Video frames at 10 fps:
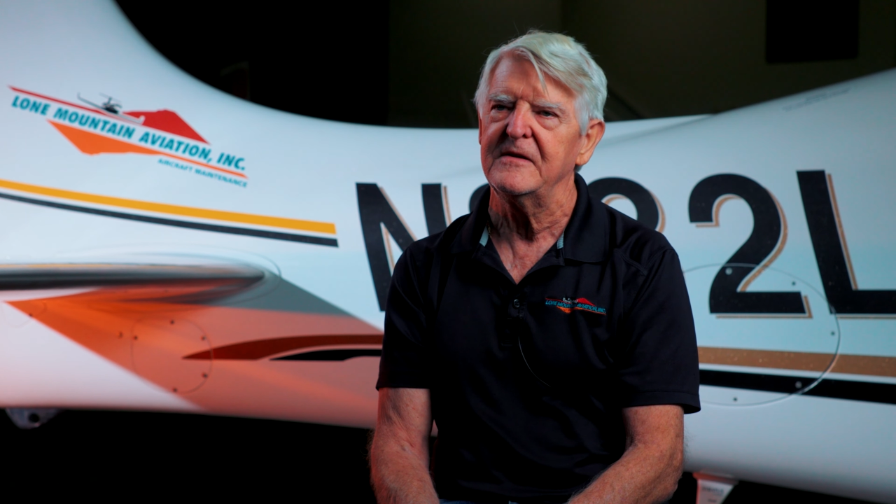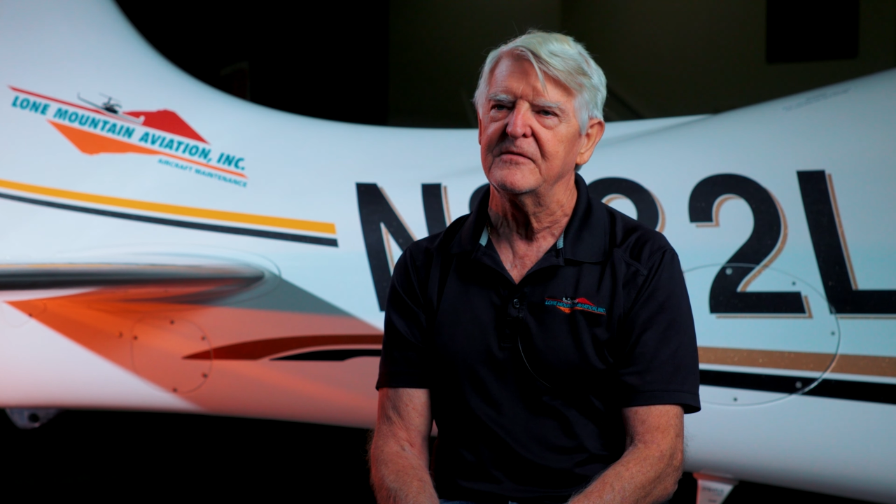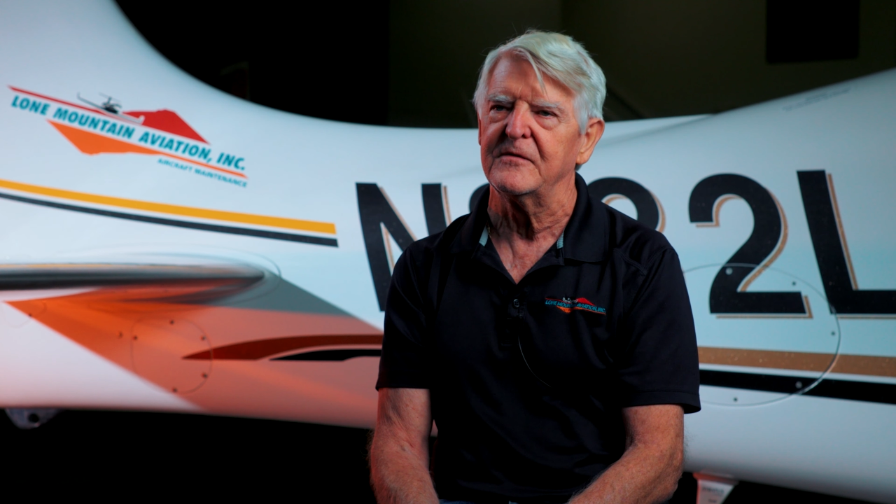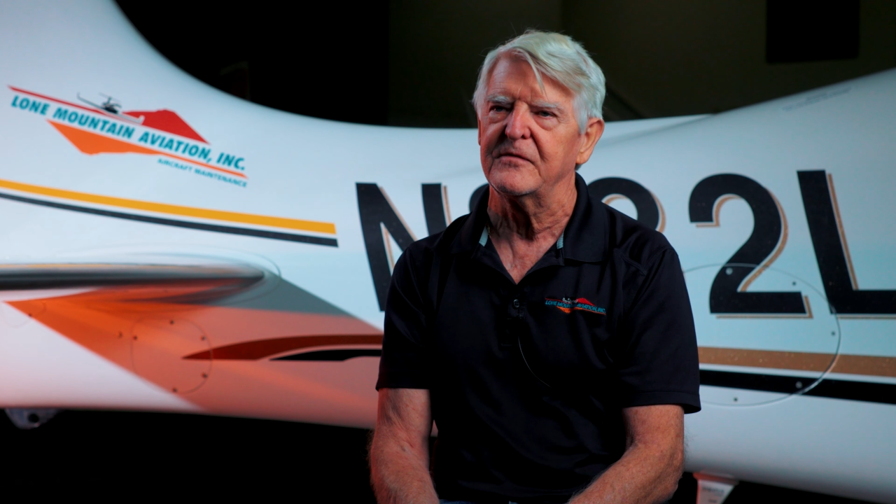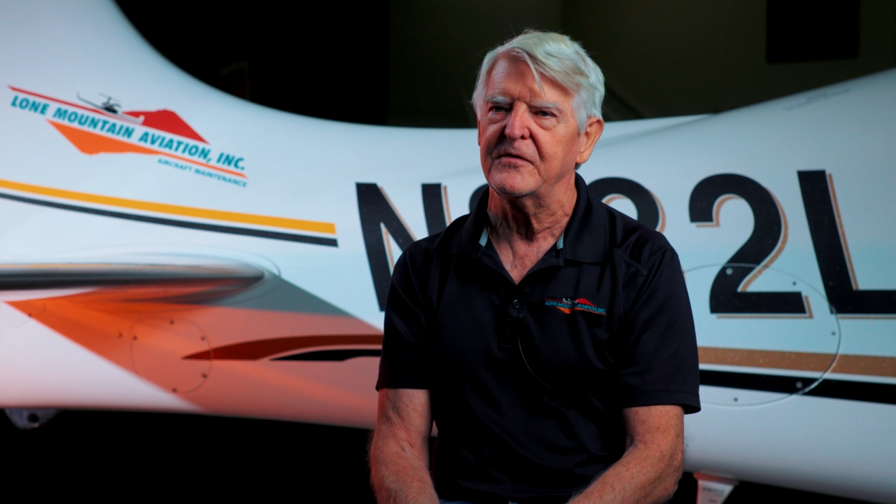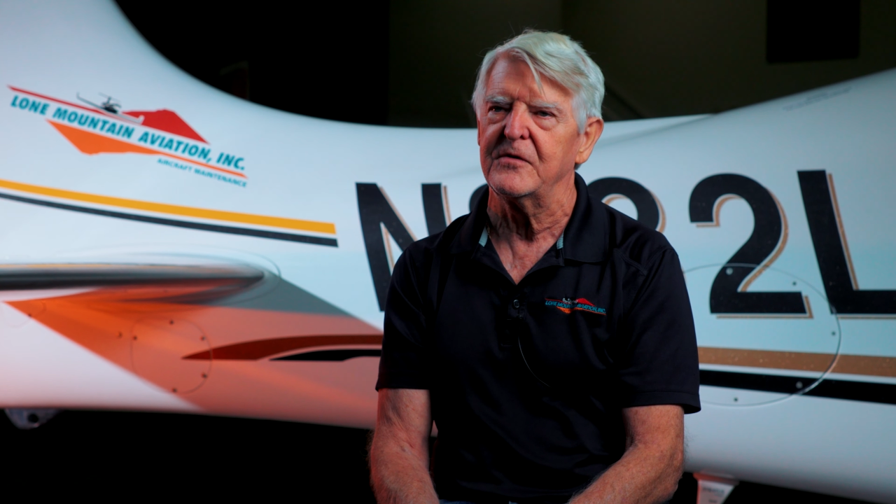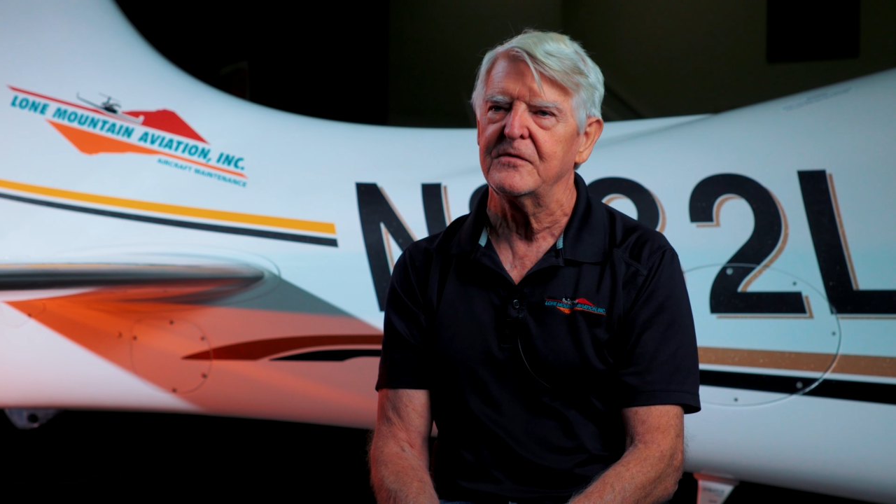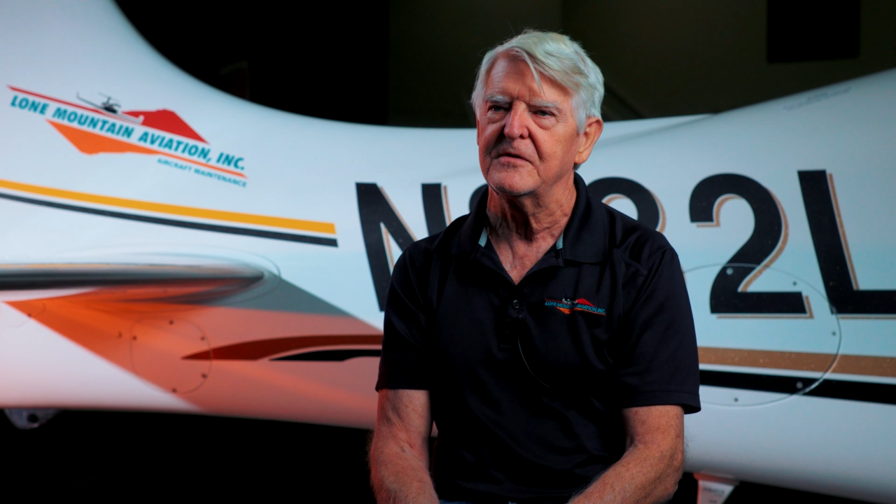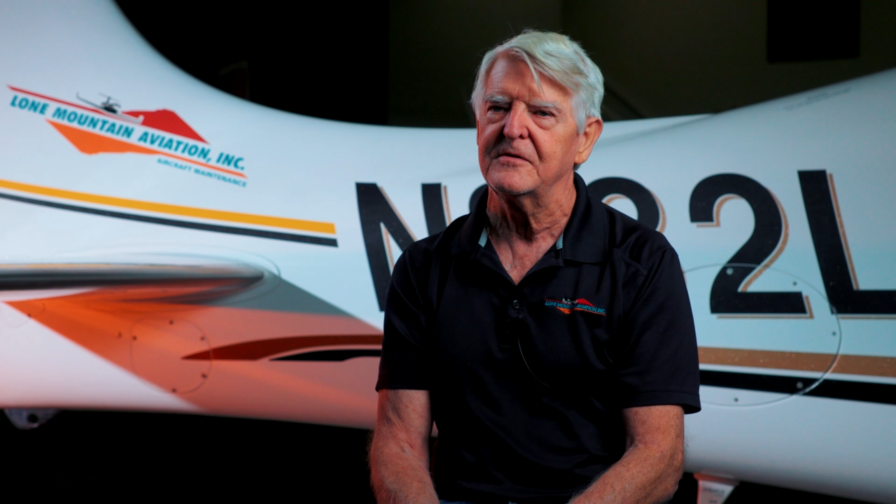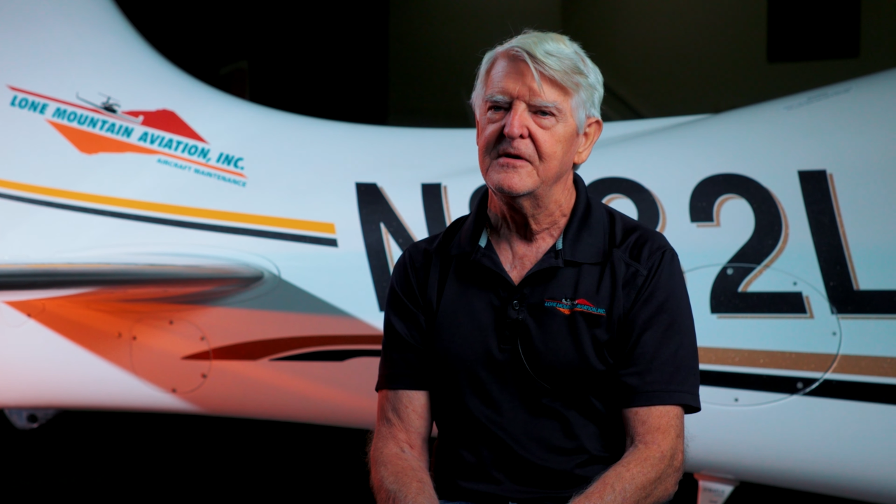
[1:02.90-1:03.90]
even
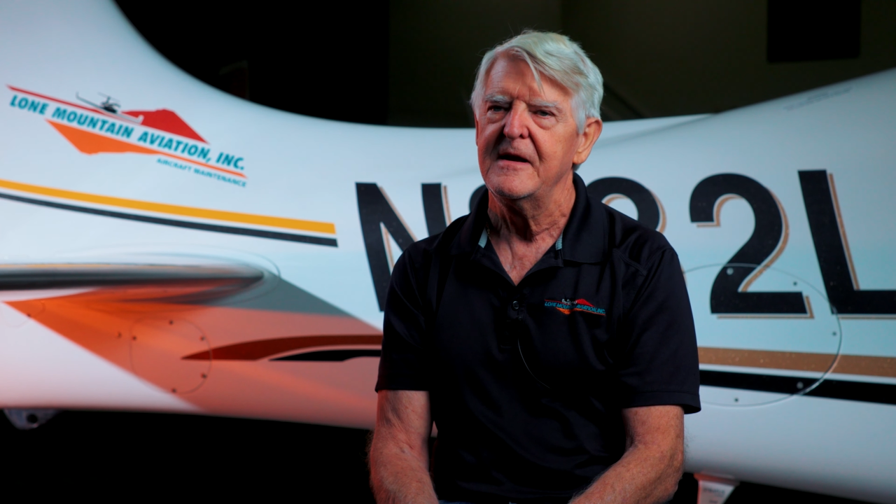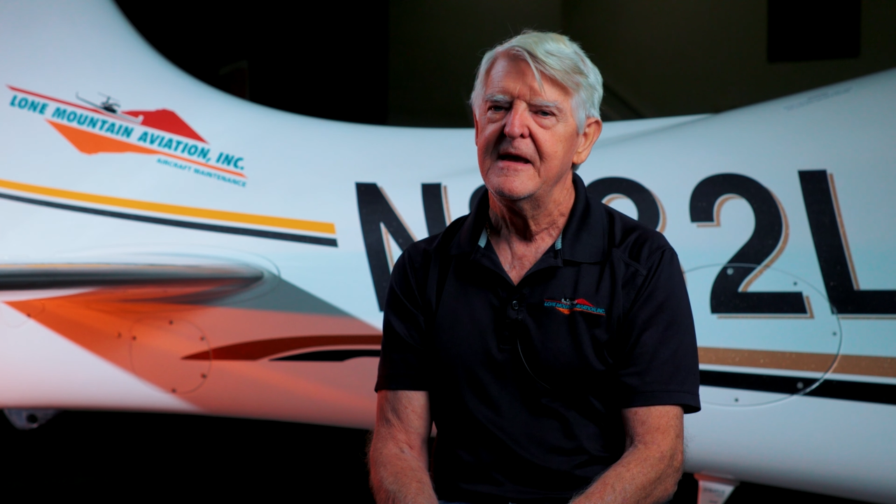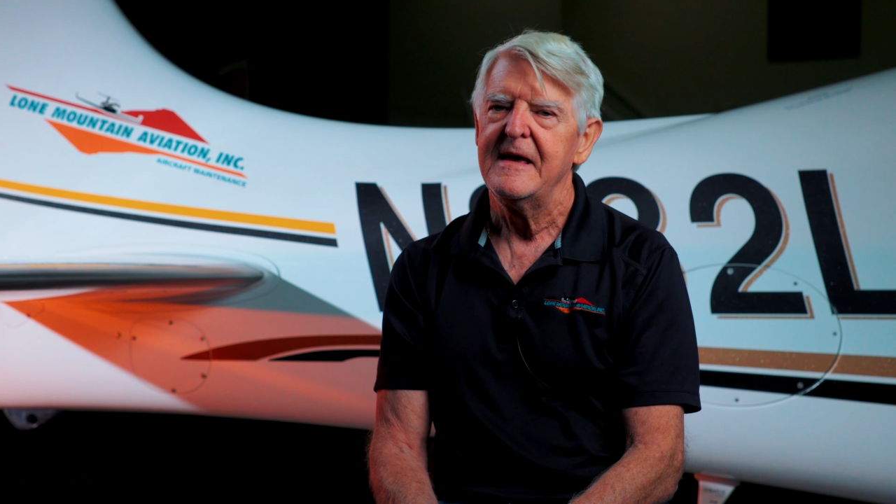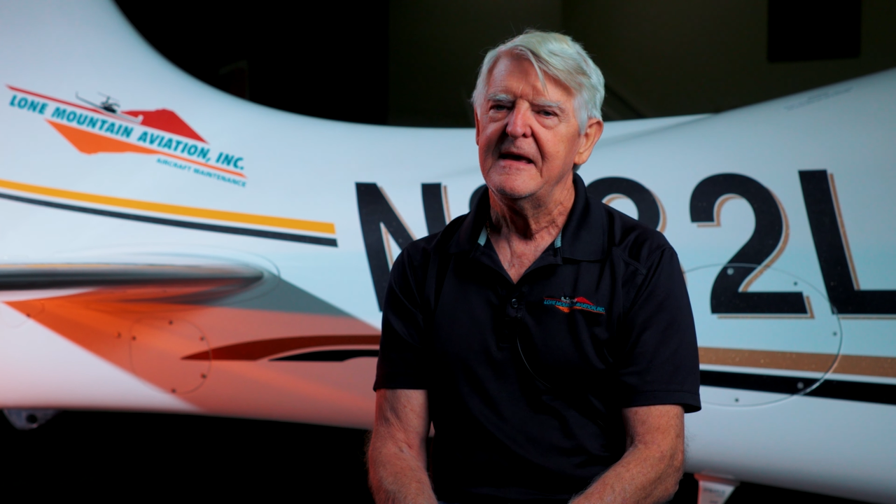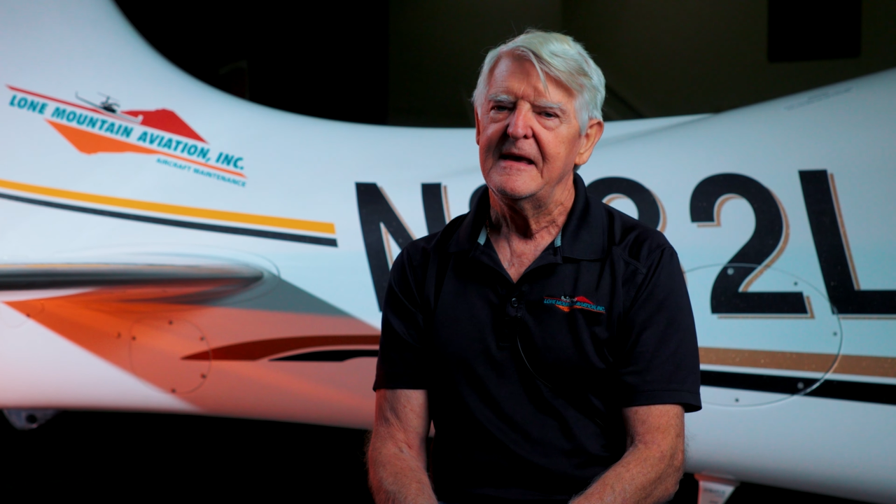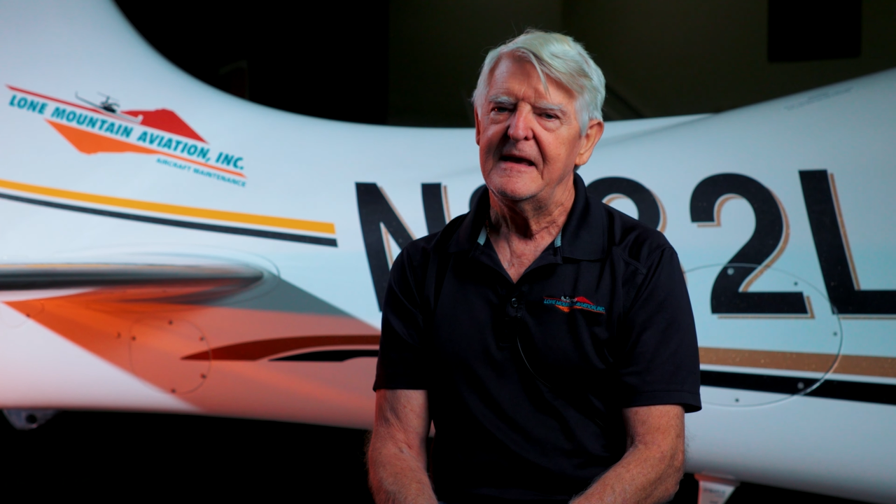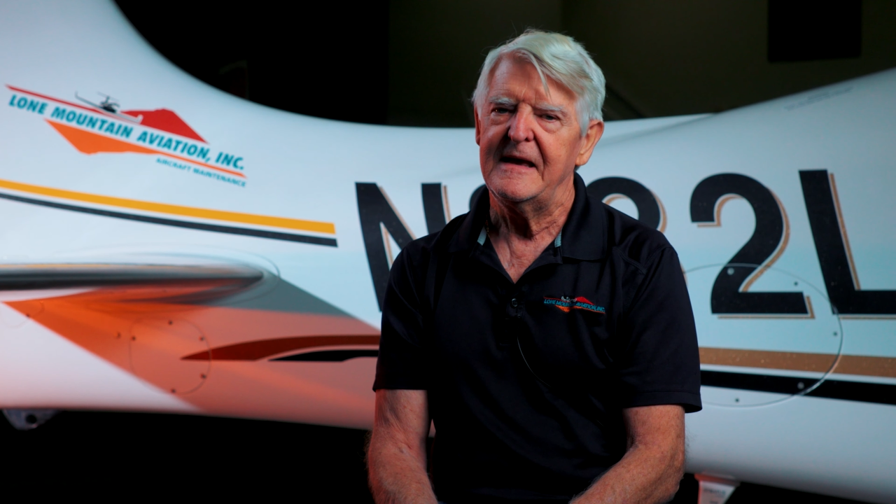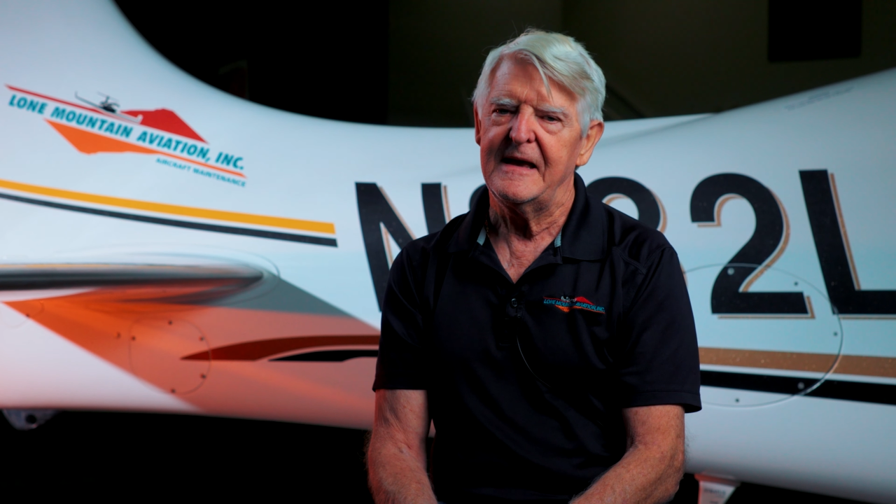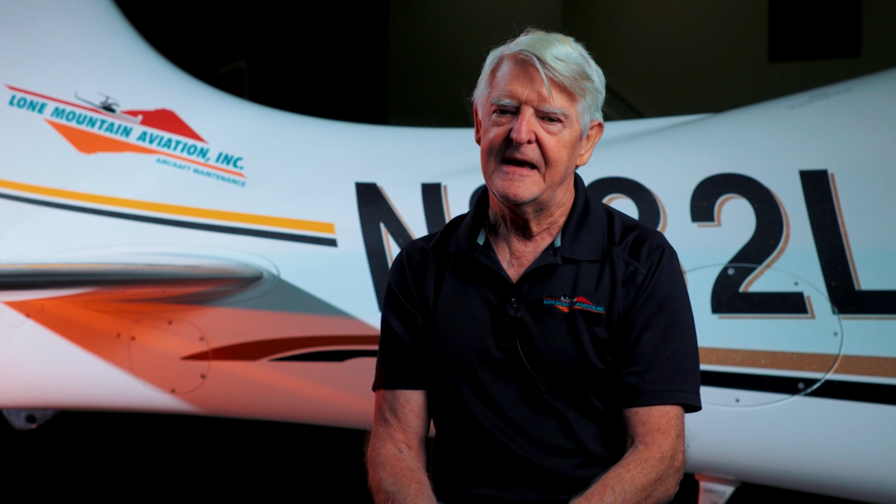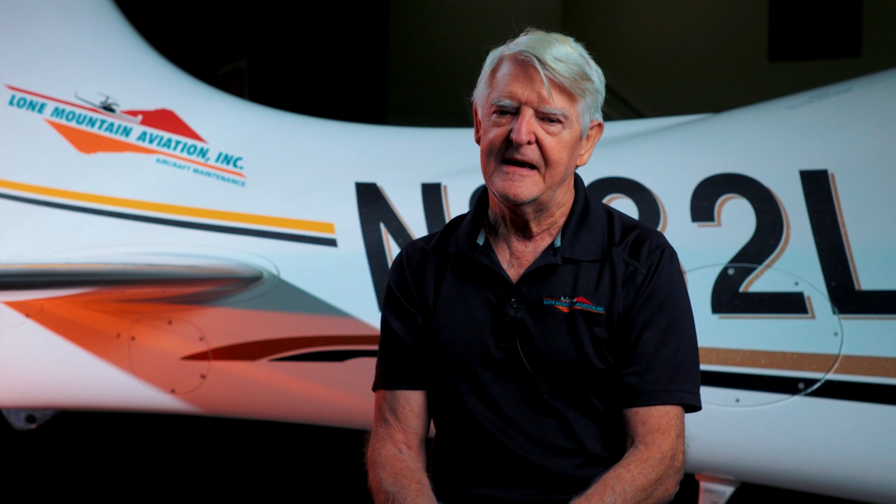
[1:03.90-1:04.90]
further,
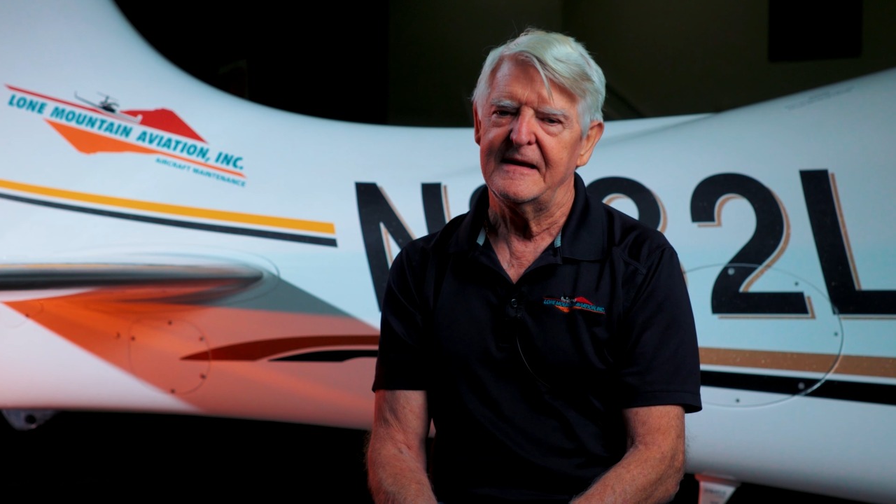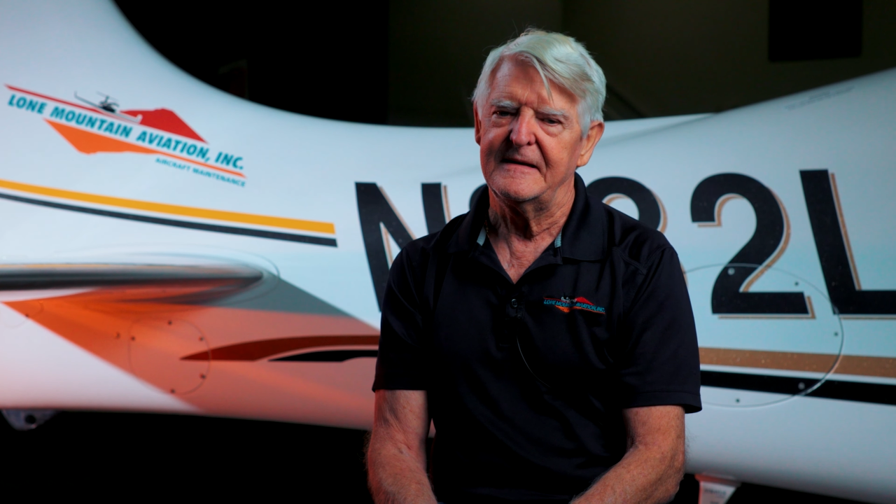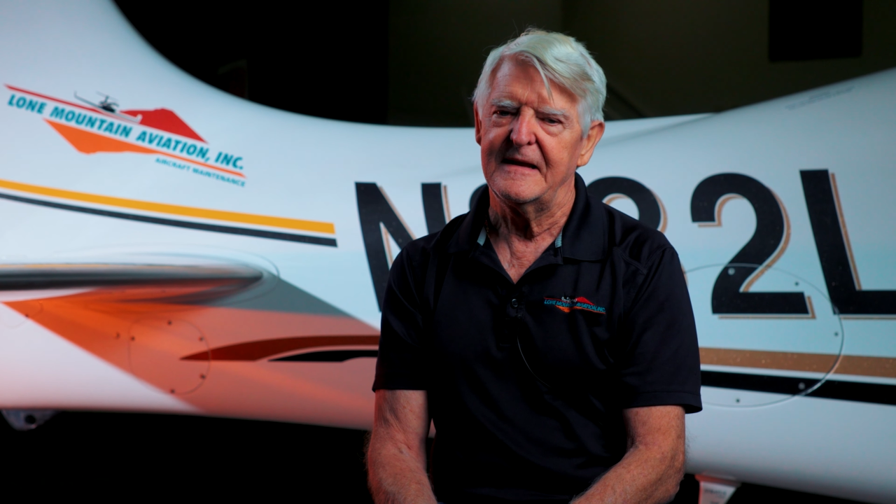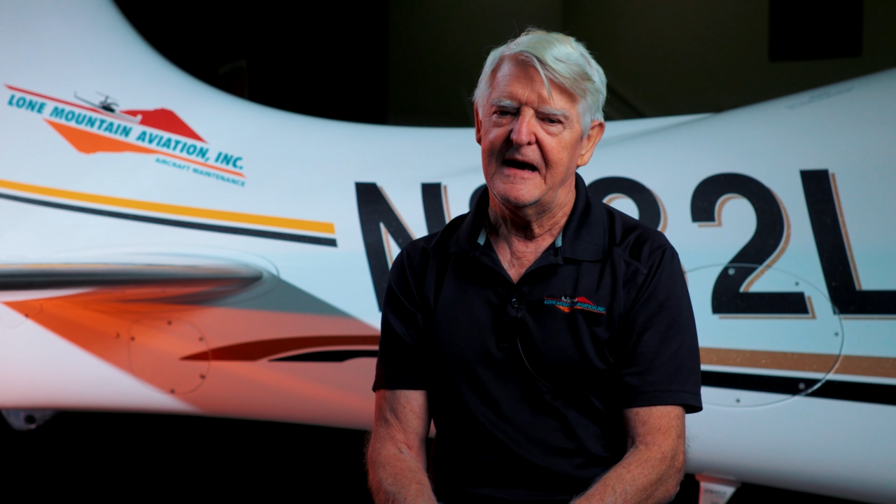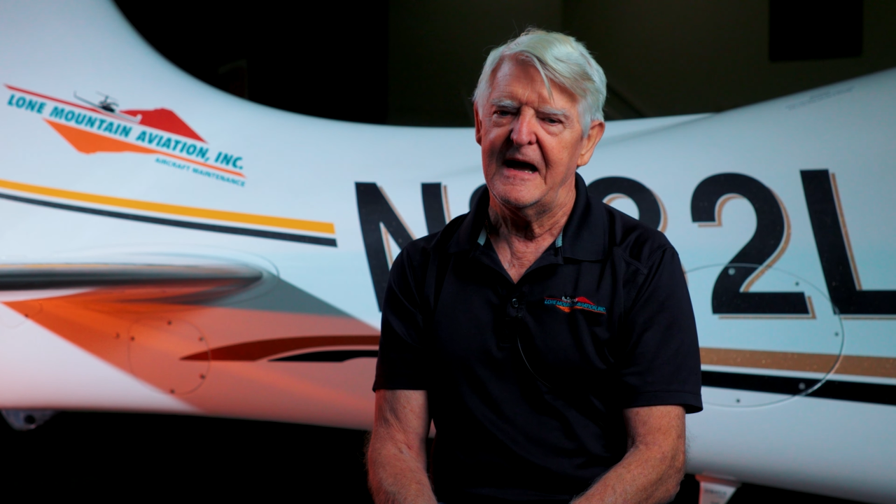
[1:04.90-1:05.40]
and